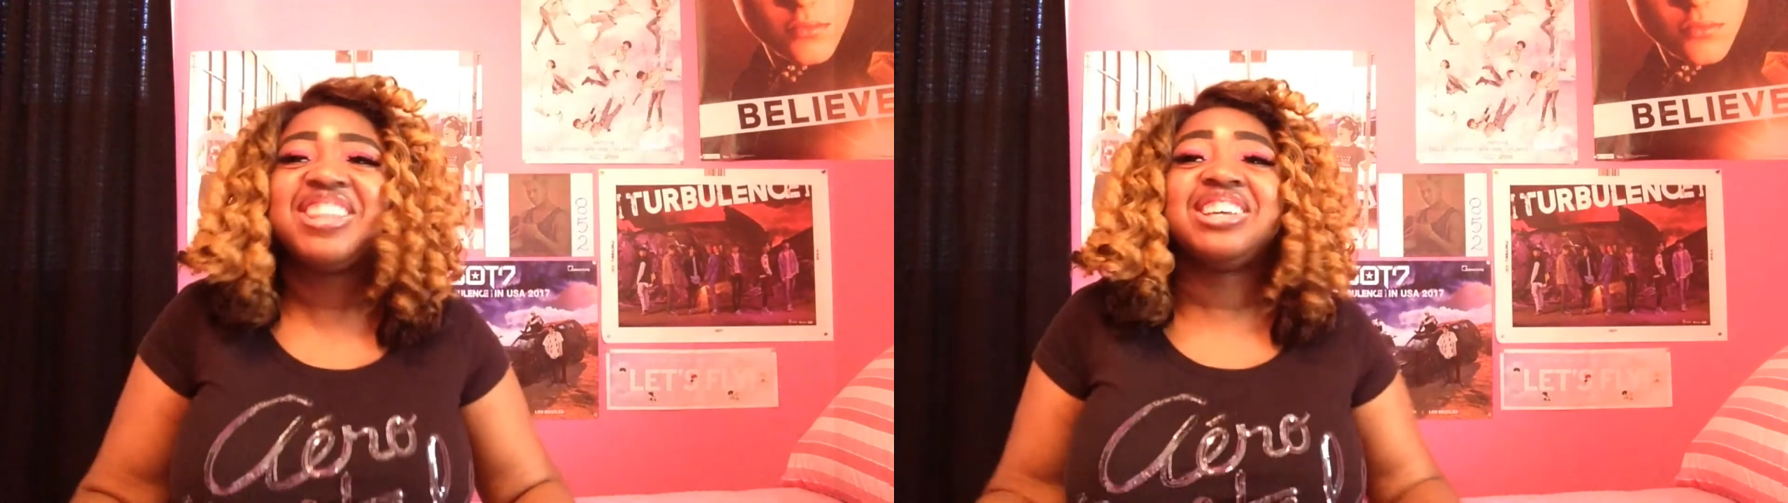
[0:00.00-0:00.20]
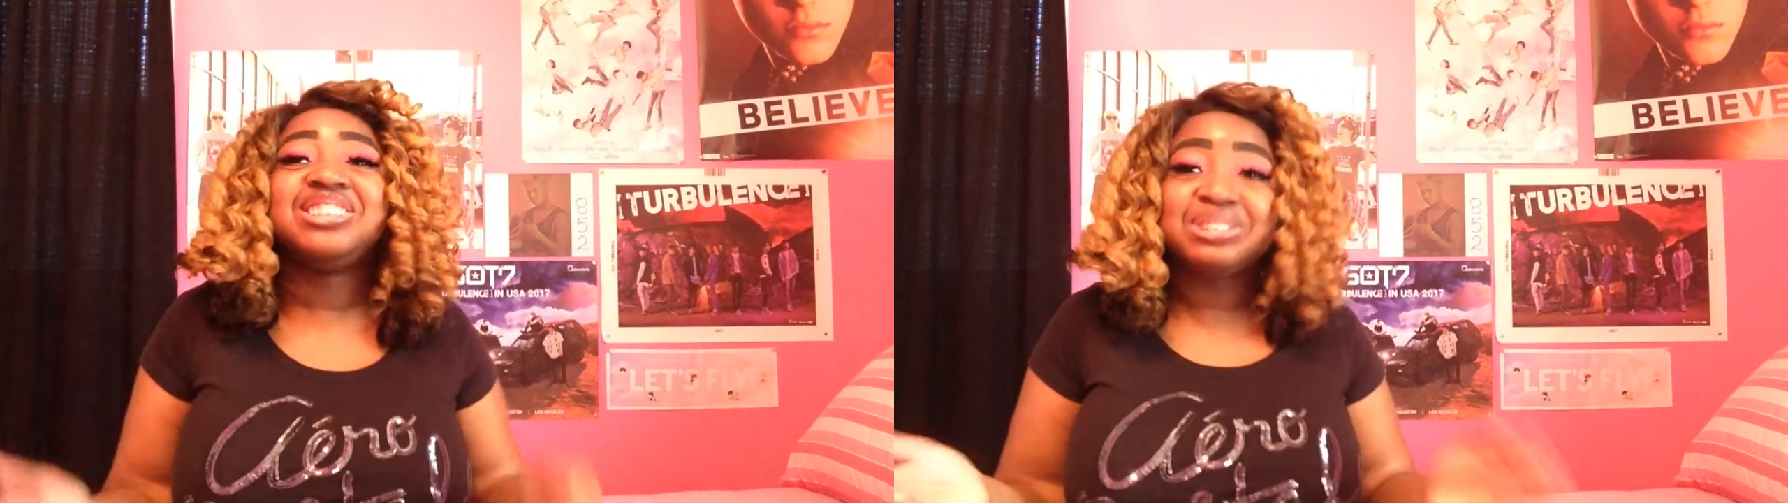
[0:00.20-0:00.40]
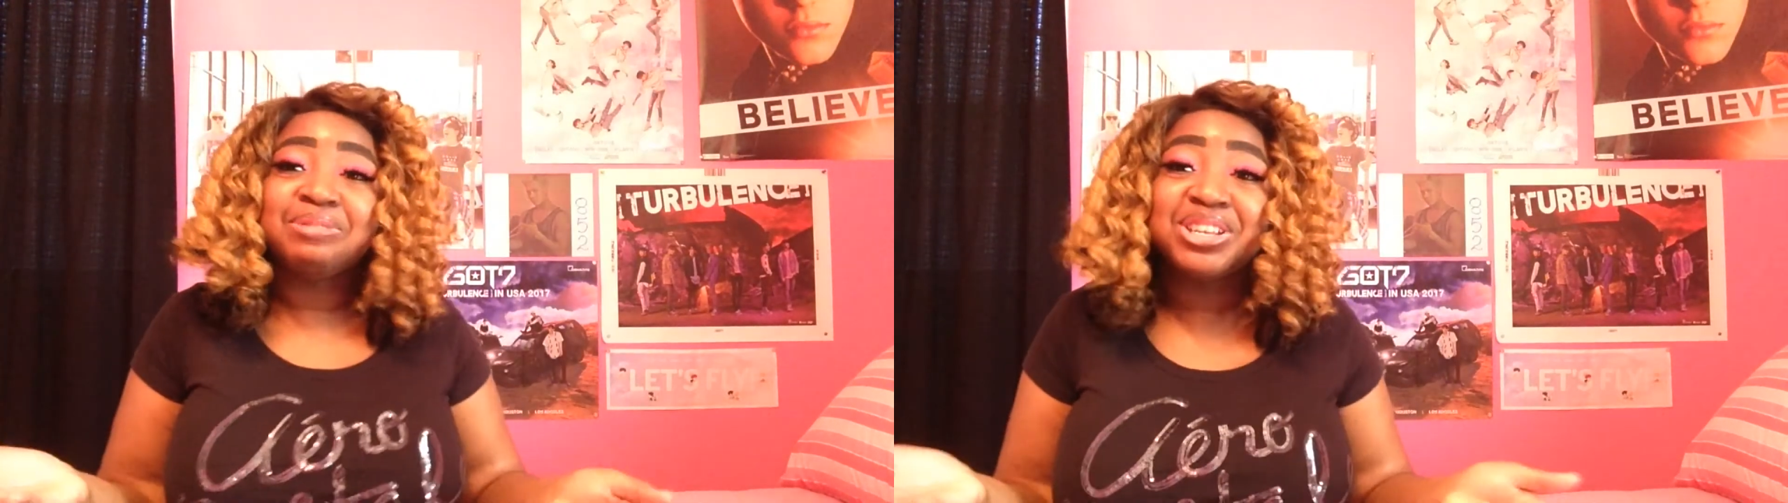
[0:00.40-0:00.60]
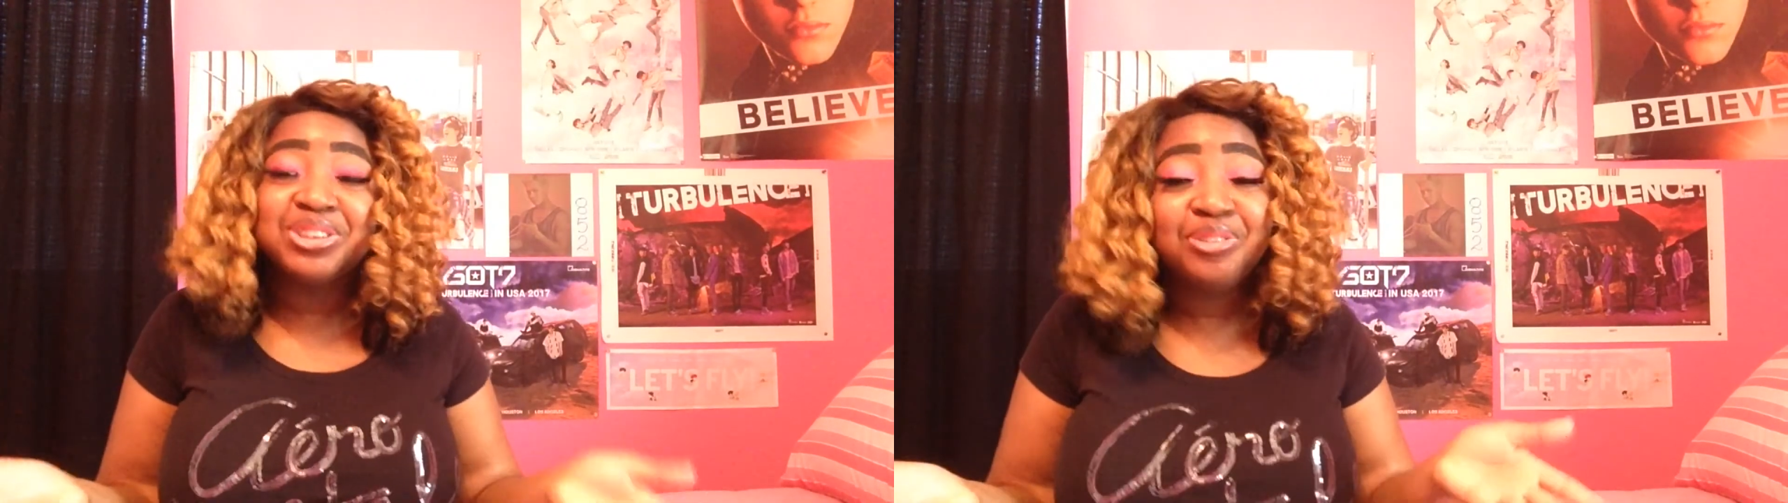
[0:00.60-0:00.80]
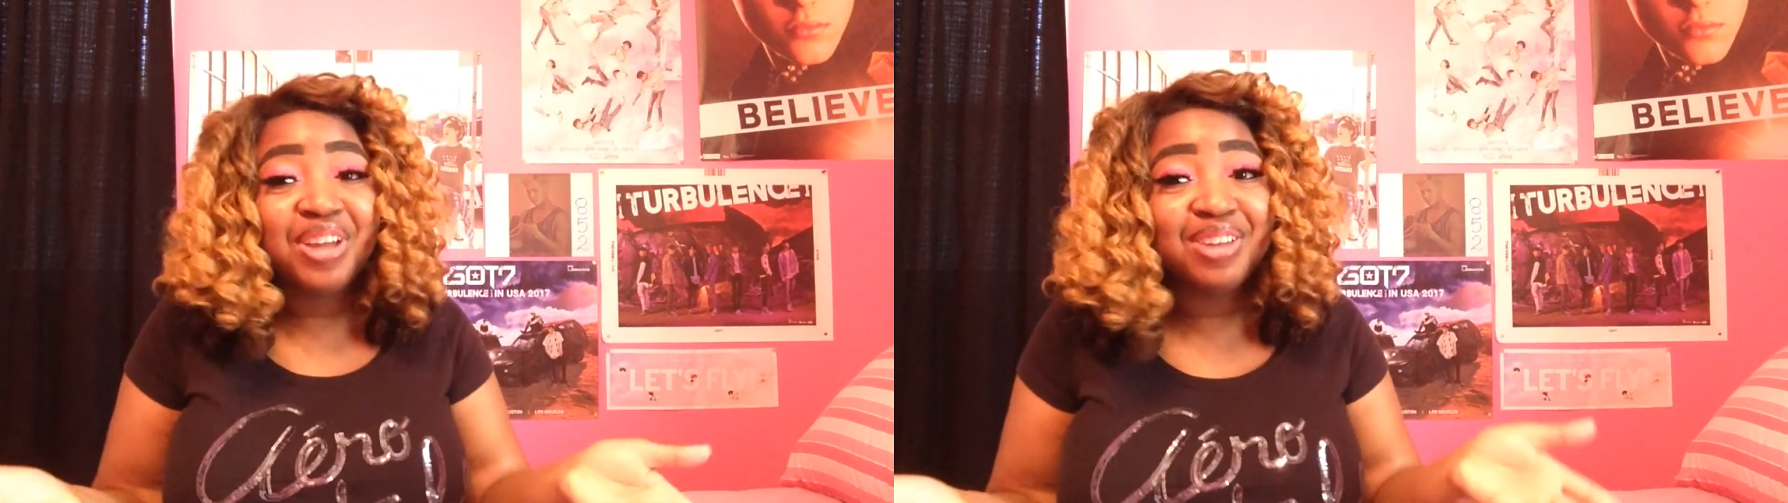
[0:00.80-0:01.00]
But those are my
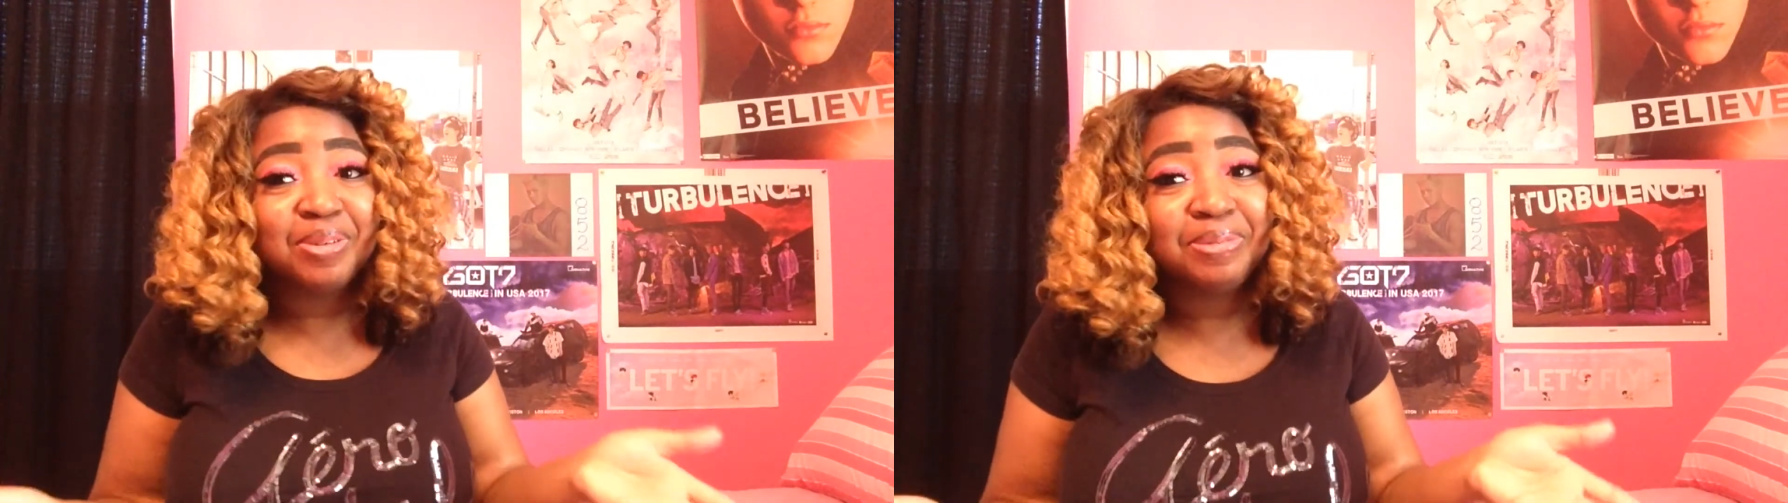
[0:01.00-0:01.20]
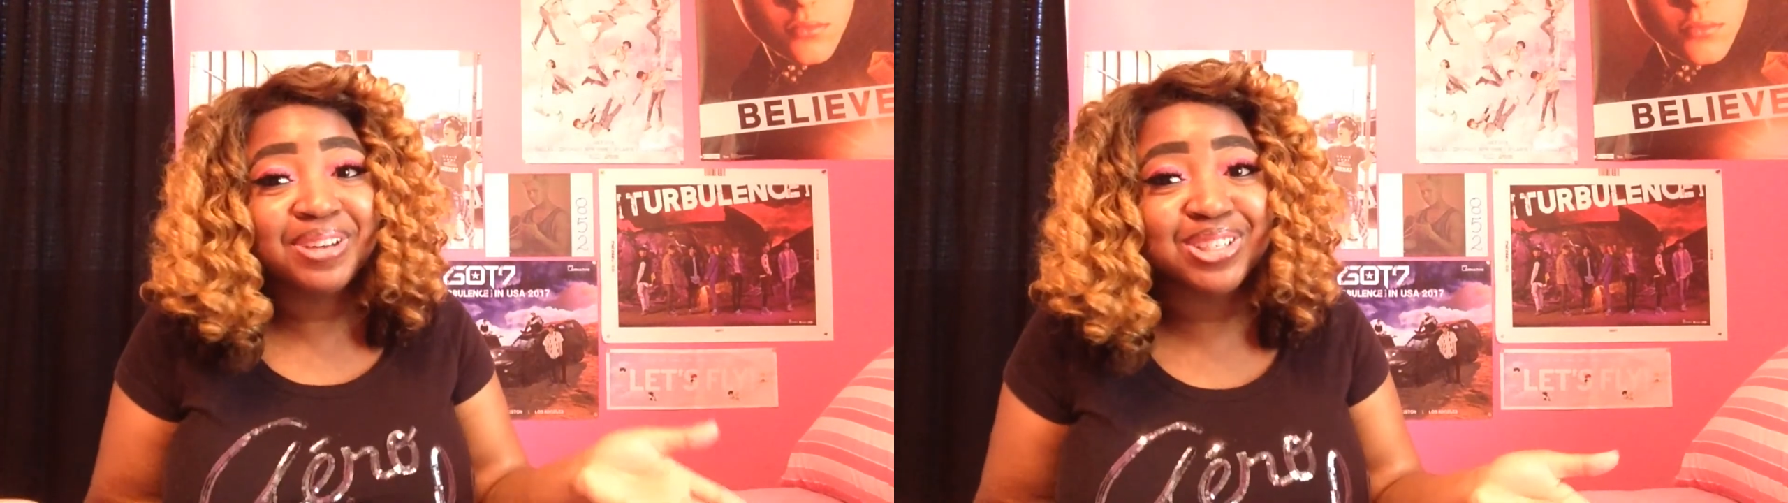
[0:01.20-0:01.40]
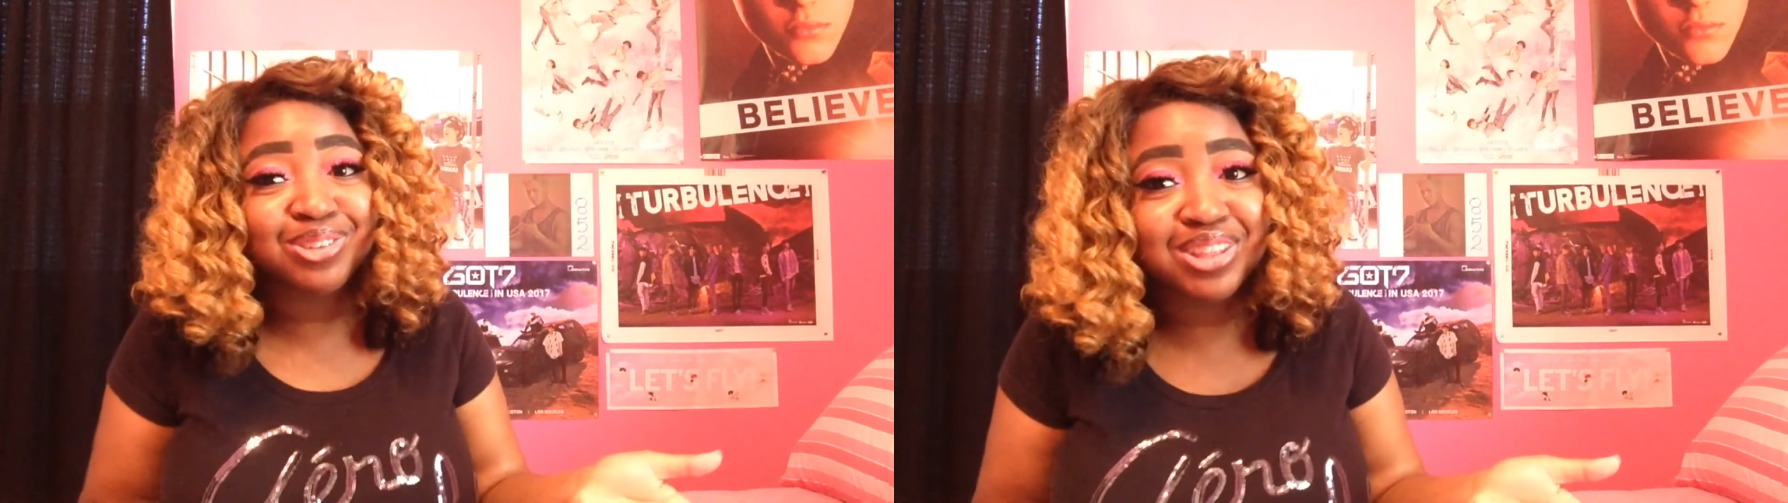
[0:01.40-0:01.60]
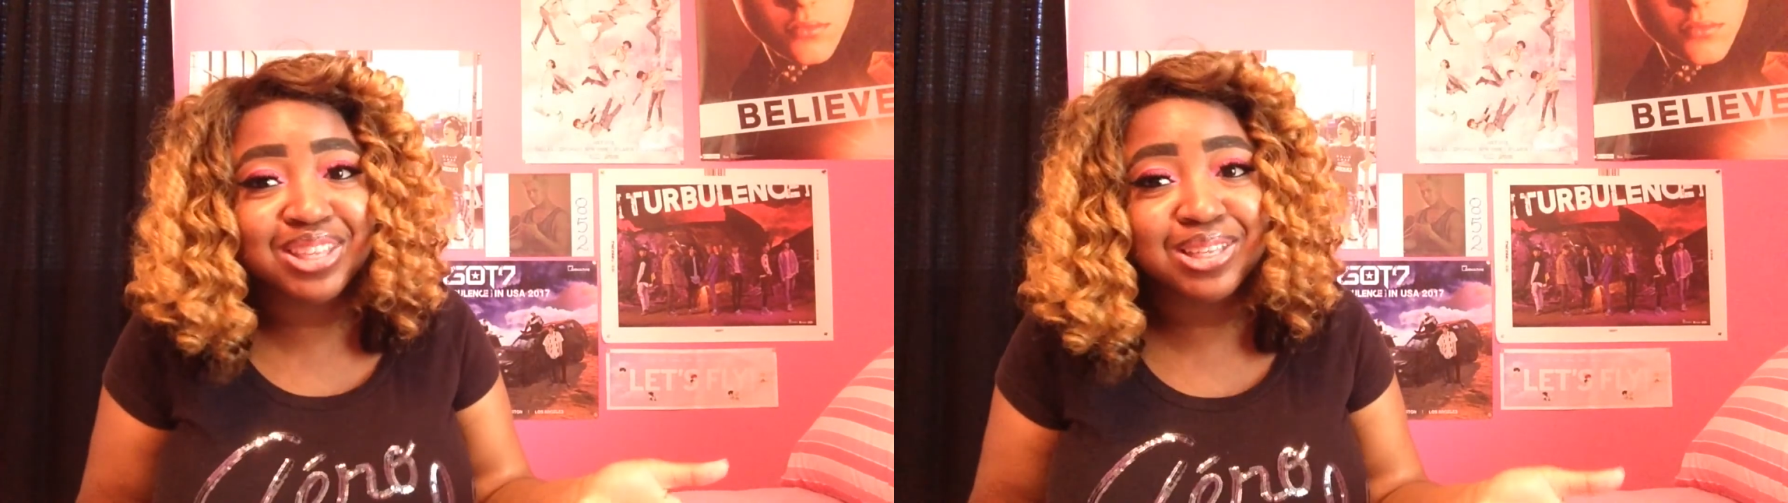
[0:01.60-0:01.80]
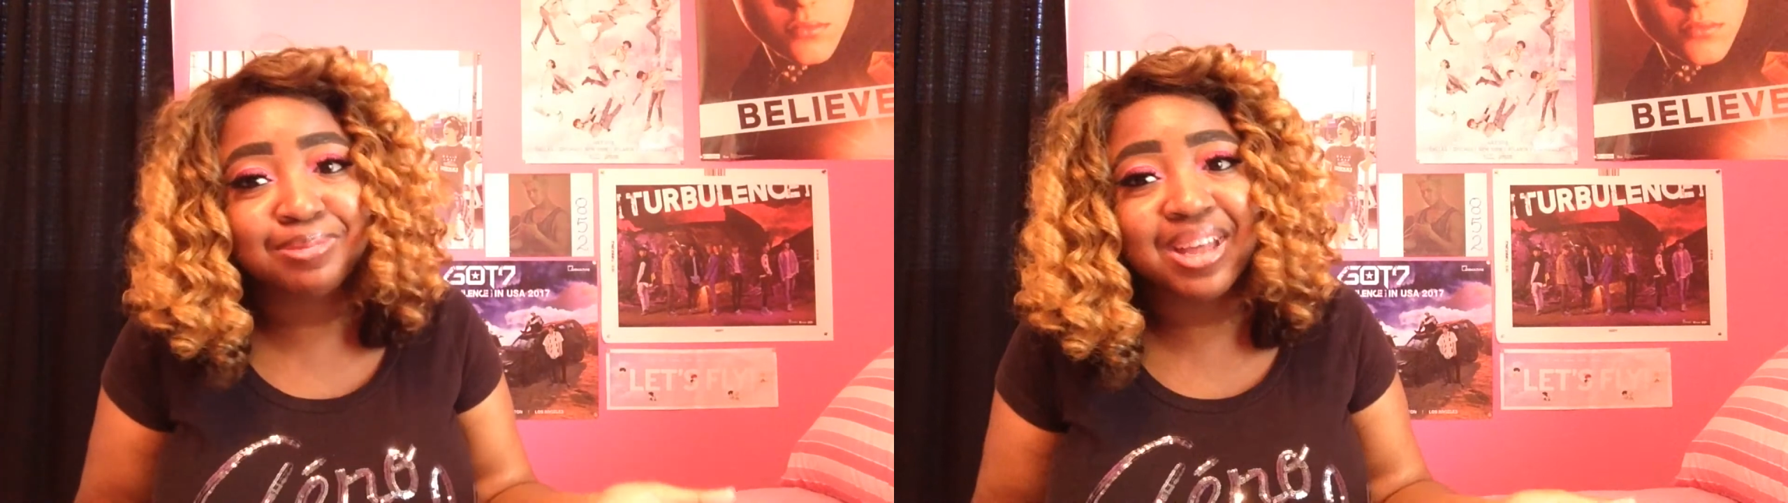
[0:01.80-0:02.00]
two favorite pictures for
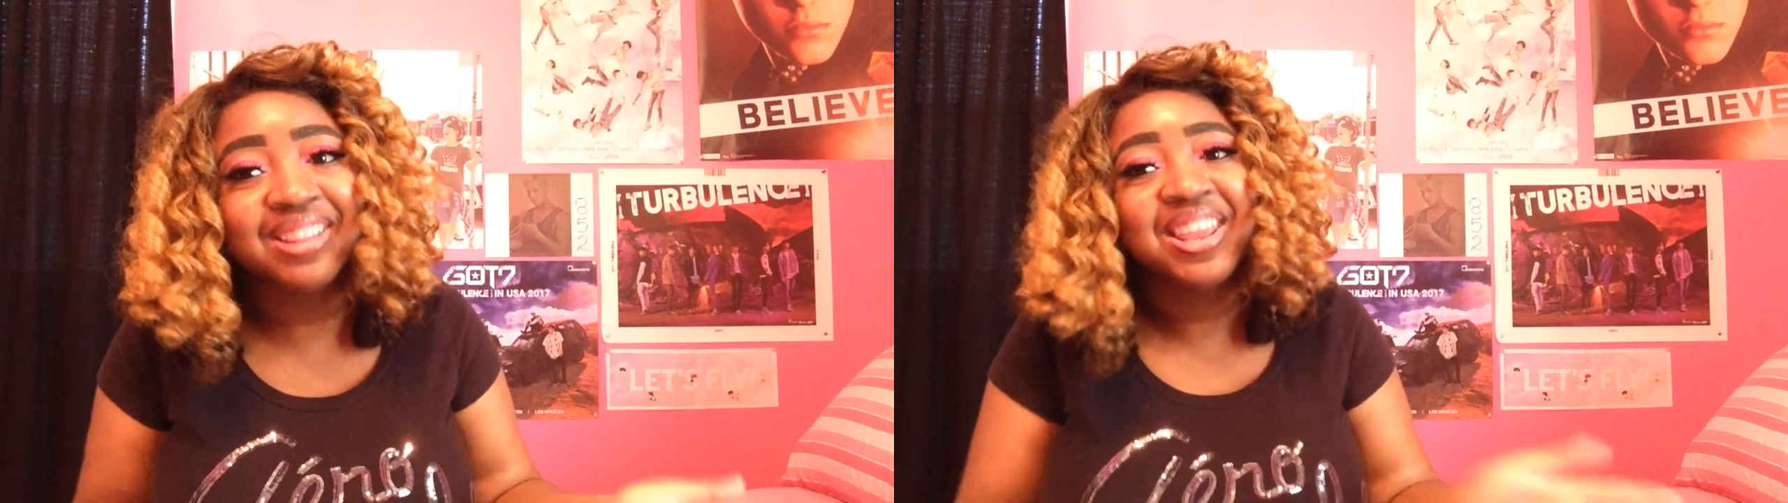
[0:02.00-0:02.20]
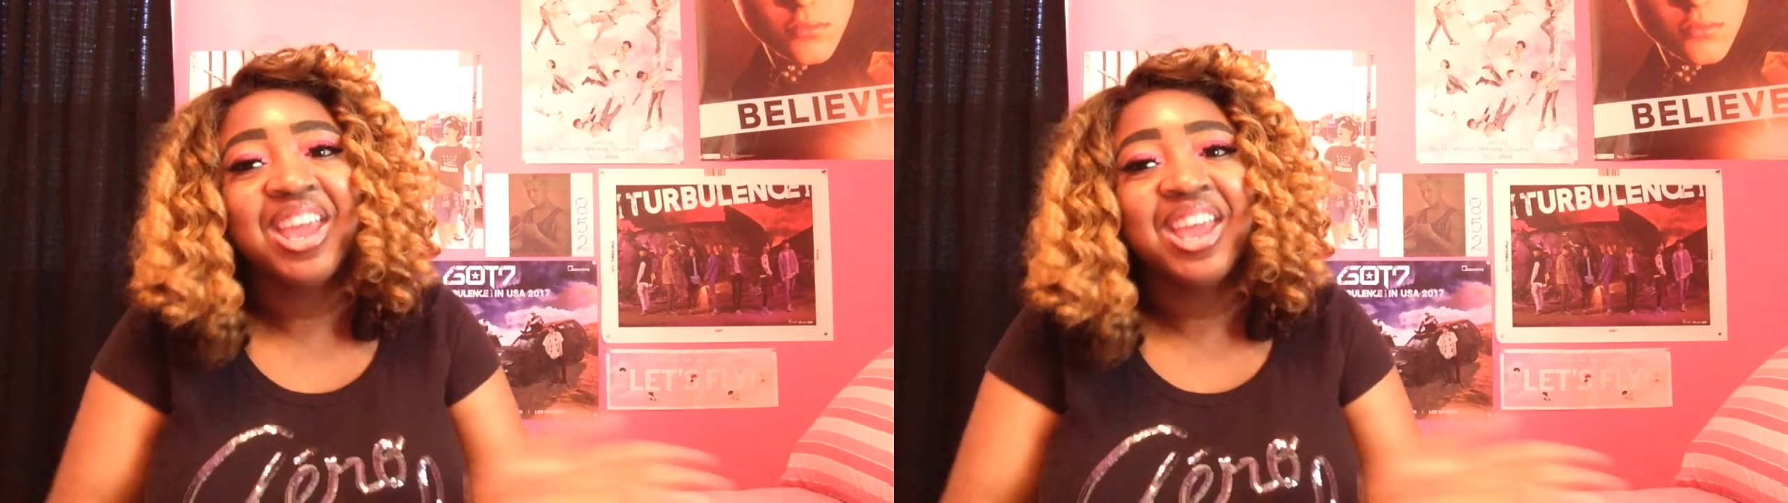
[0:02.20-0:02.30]
this month.